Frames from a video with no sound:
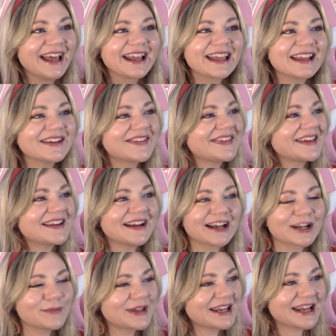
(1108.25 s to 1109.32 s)
Getting to see
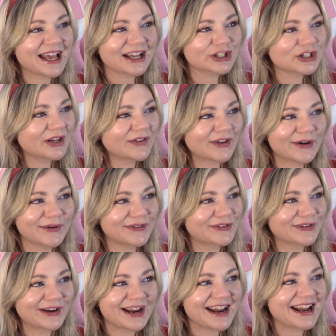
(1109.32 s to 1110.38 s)
Nanami in action is always
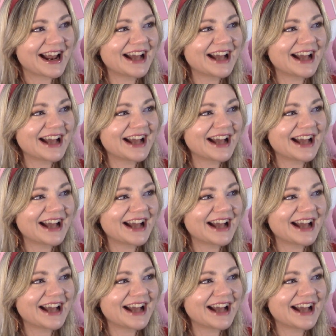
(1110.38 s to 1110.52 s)
great.